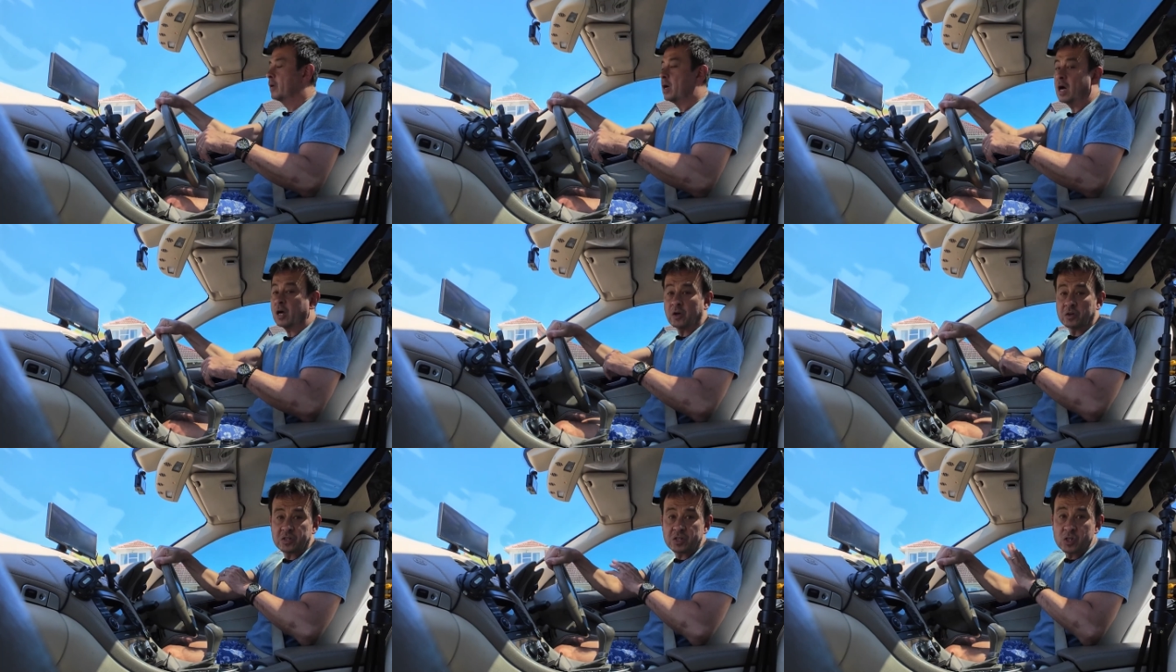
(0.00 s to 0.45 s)

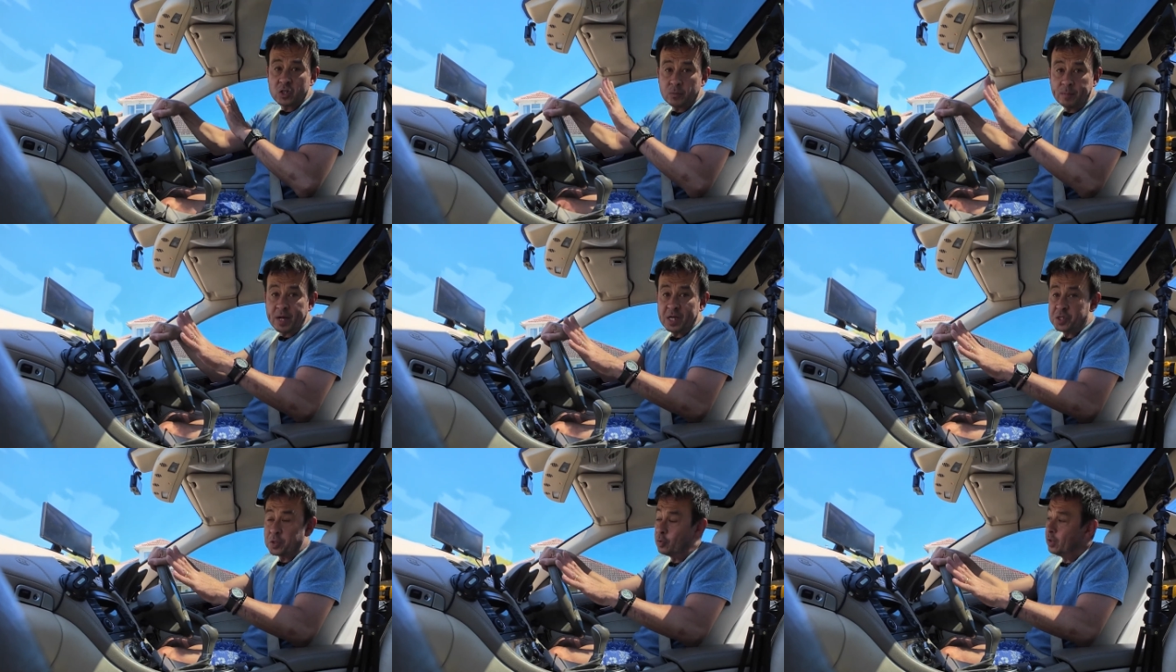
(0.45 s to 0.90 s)
I've got some
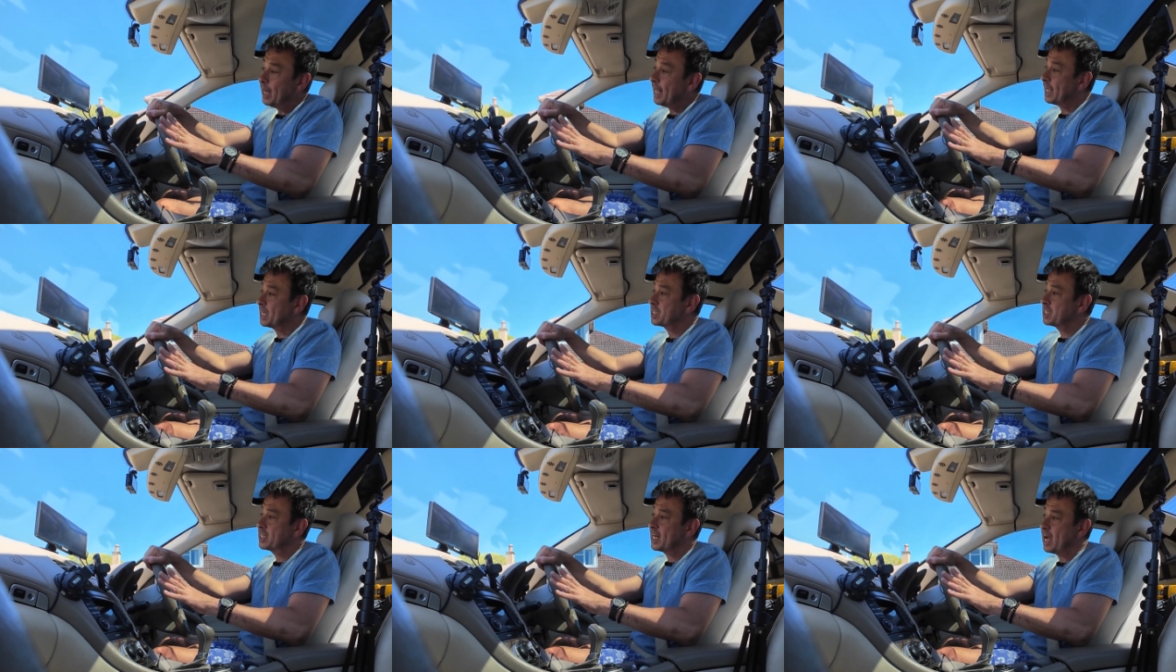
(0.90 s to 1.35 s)
special
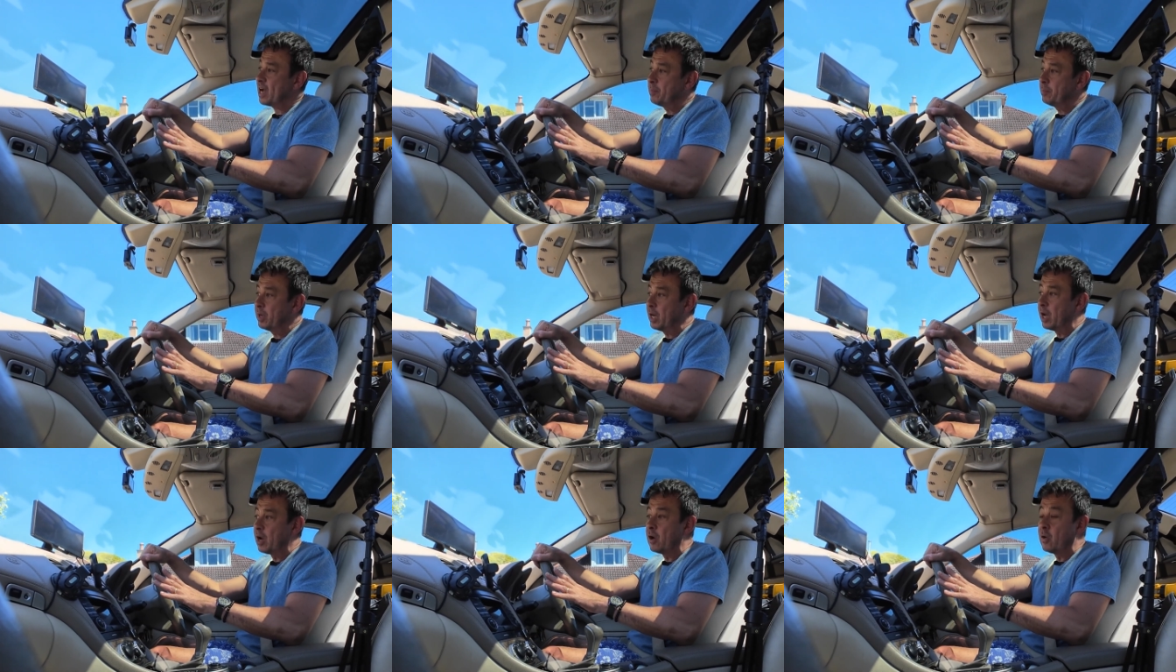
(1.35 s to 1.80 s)
links down
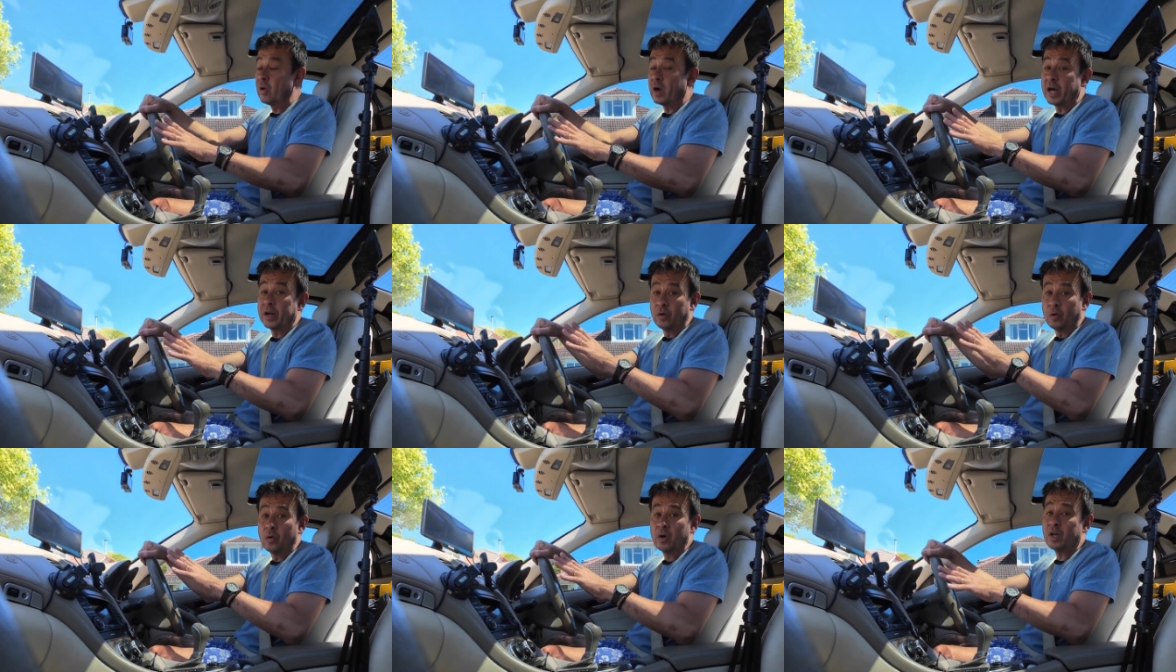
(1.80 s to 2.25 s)
below,
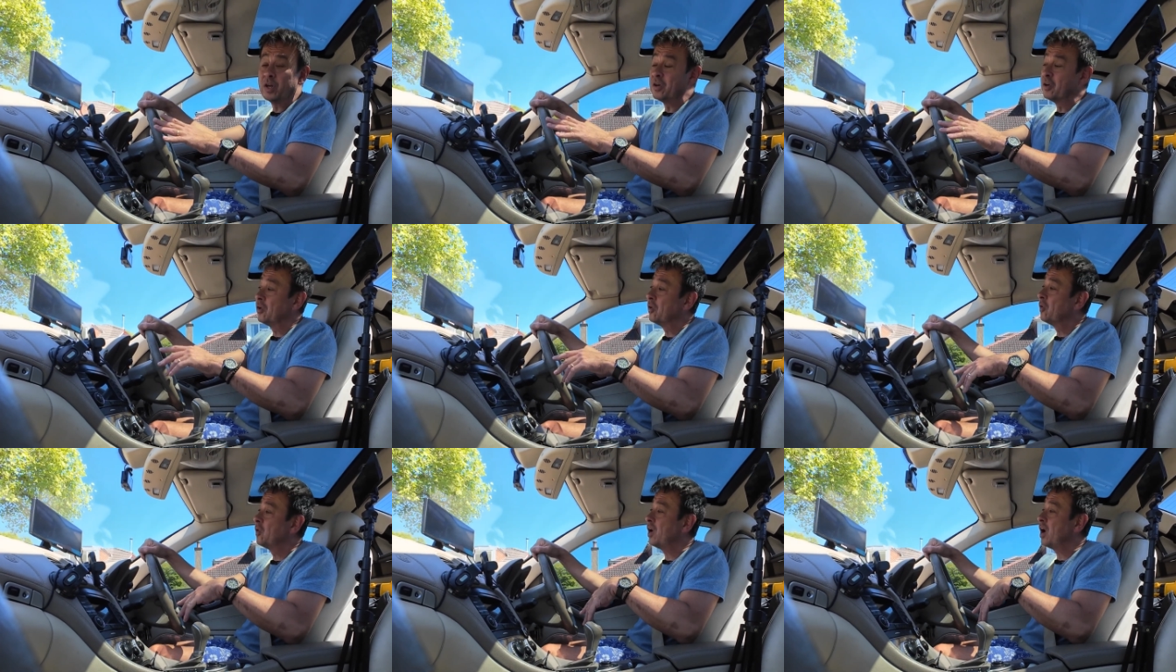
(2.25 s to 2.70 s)
and all in
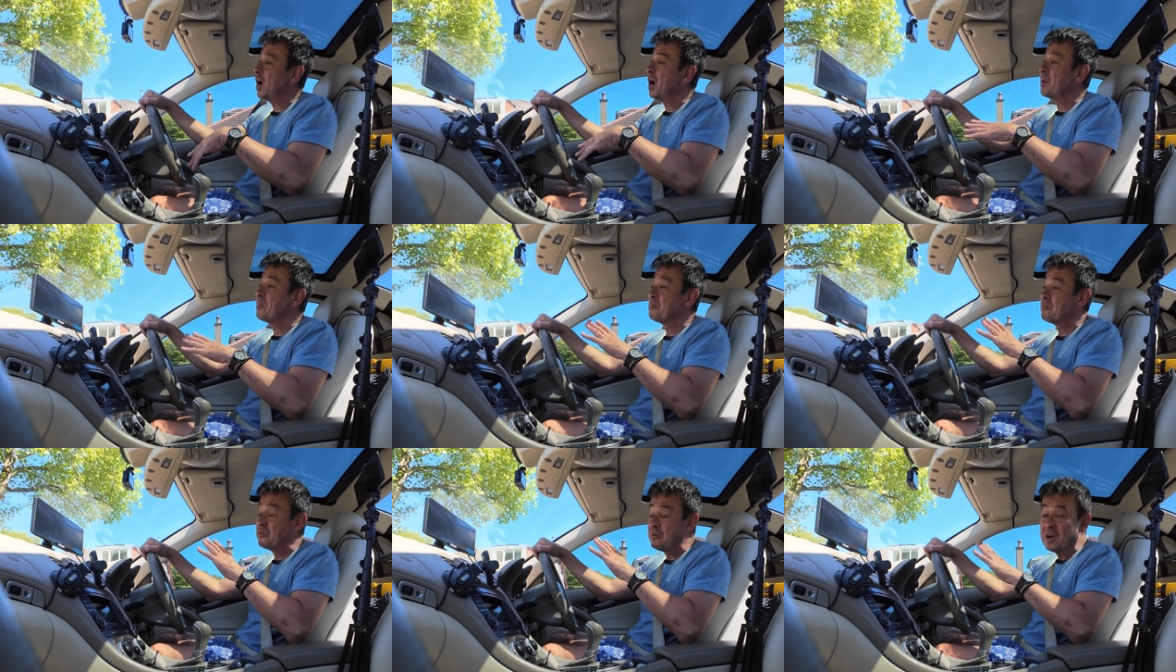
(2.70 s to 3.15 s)
all,
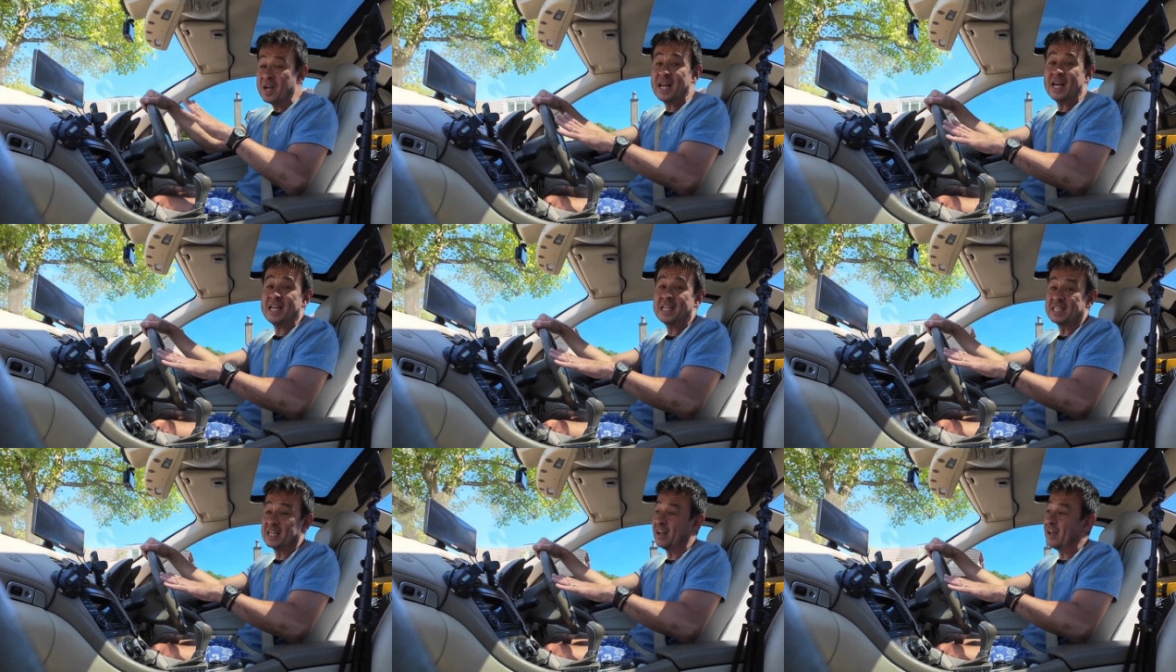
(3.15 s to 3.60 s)
I'm
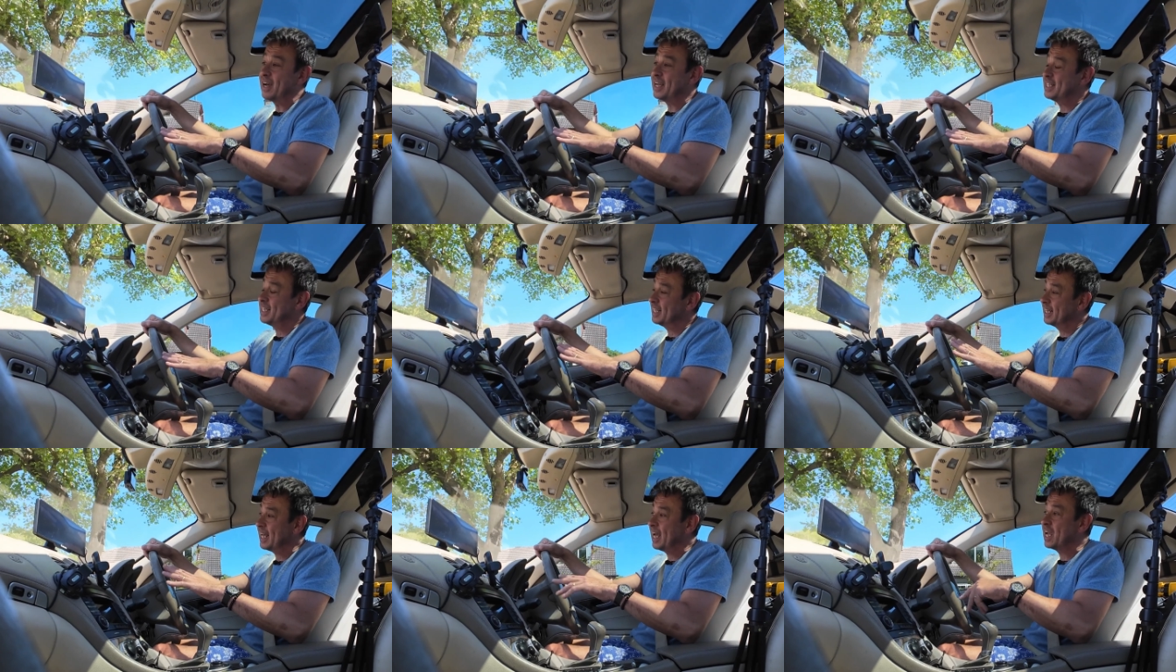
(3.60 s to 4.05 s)
really
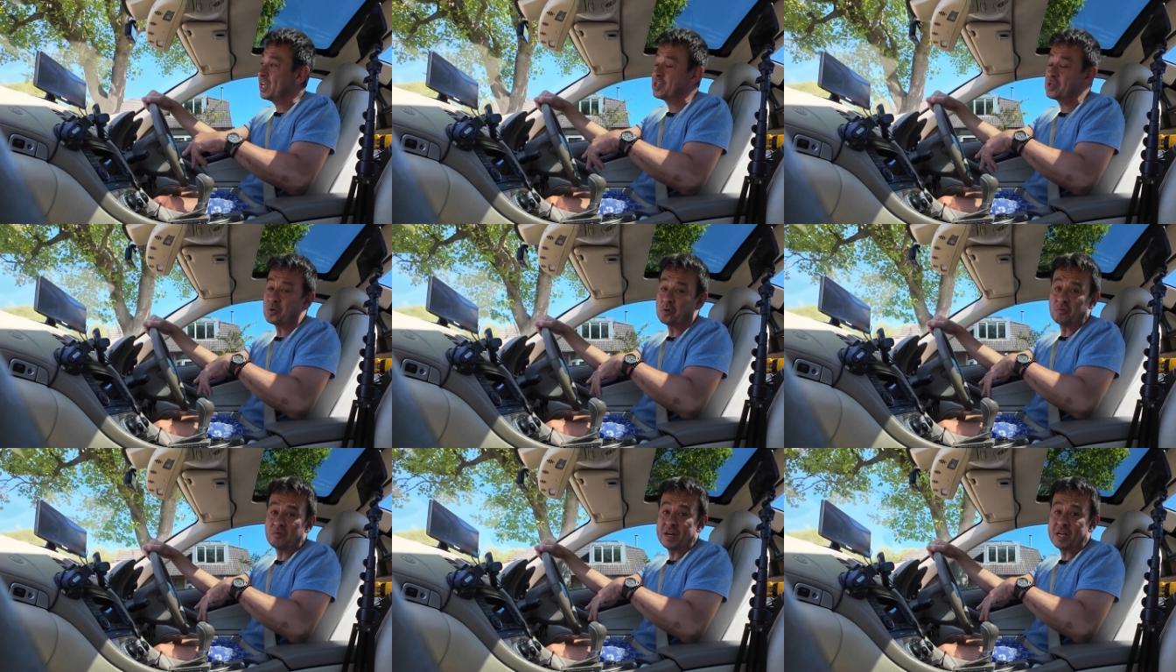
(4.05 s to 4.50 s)
delighted that
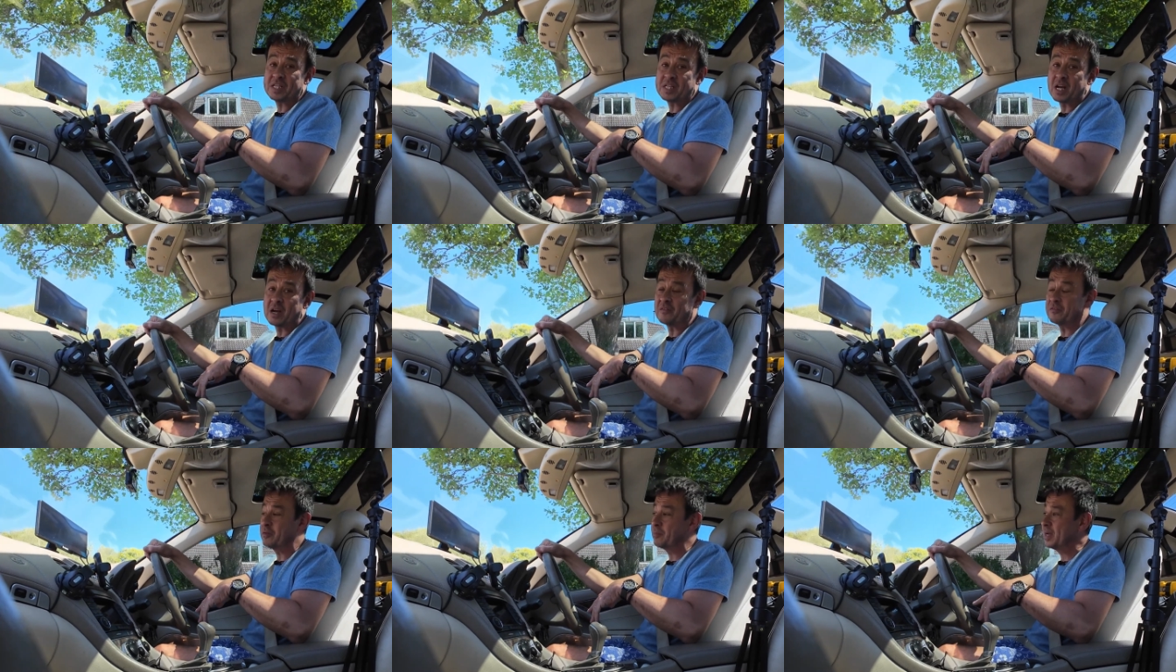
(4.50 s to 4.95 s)
A-Shure reached
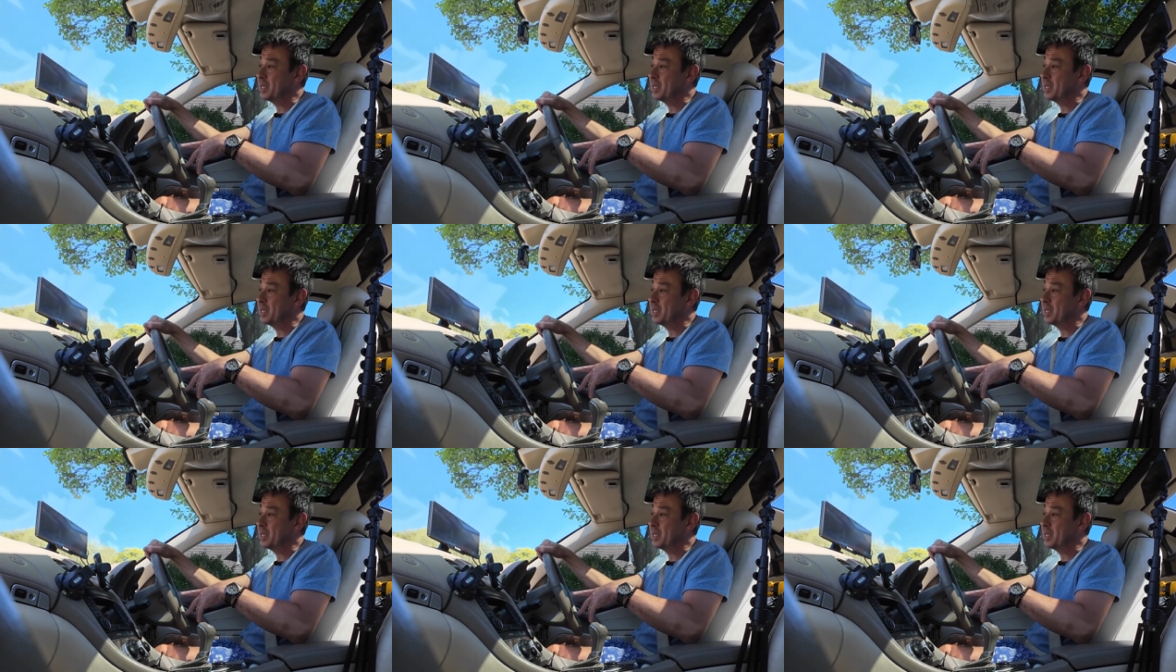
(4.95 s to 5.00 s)
out for